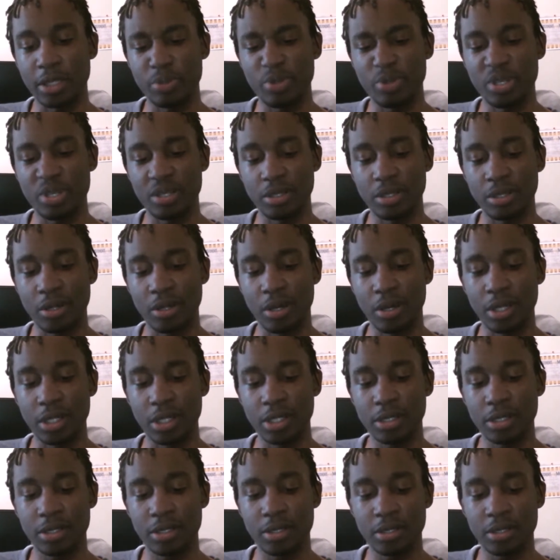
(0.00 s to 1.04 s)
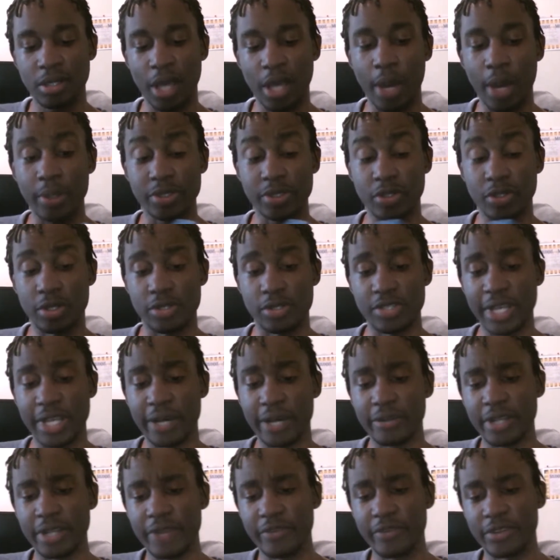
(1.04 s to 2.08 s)
depending on how it turns
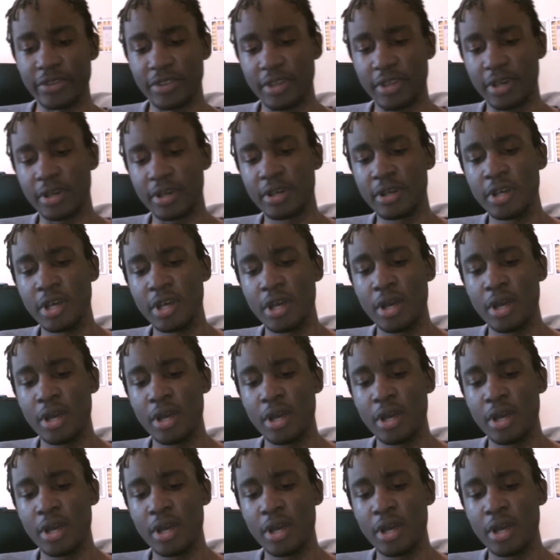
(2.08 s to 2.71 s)
out and everything.